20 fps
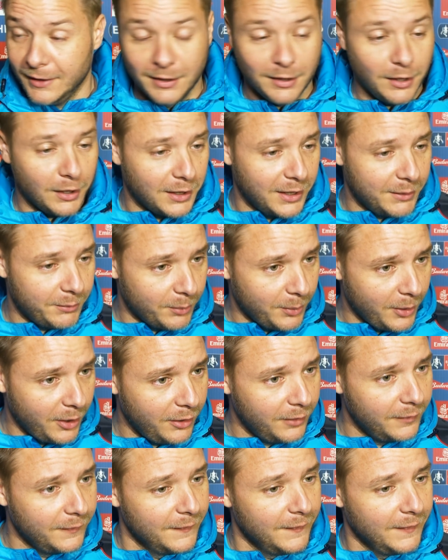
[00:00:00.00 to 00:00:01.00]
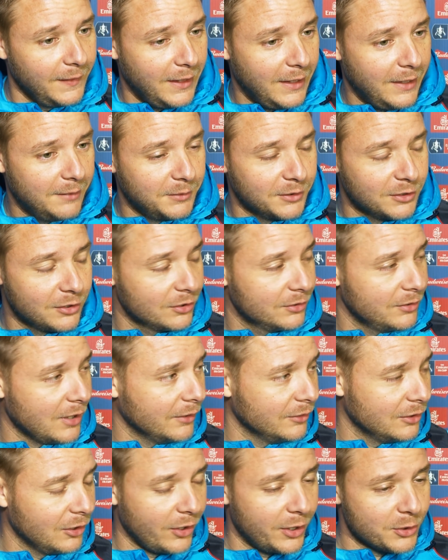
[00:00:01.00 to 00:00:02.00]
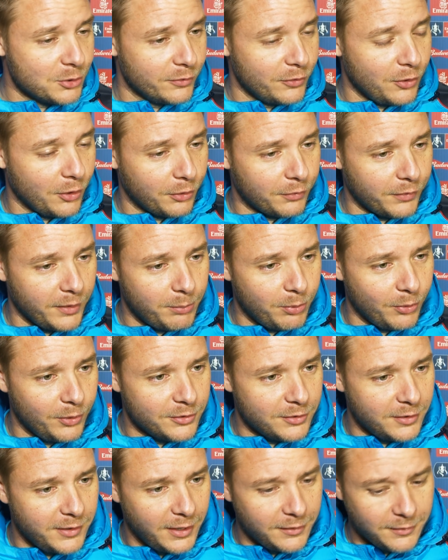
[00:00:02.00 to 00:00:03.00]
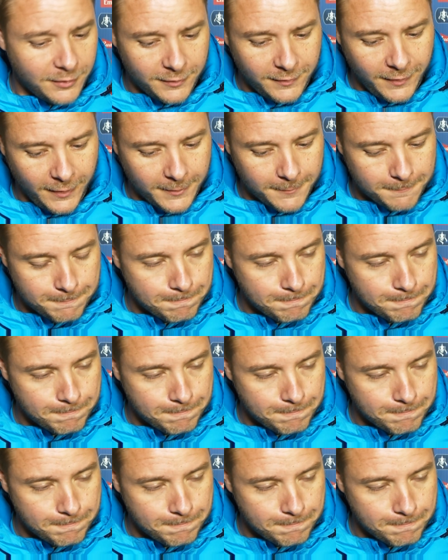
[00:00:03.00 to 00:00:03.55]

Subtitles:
Luckily, we were. And delighted to have got 3 points at the end of the day.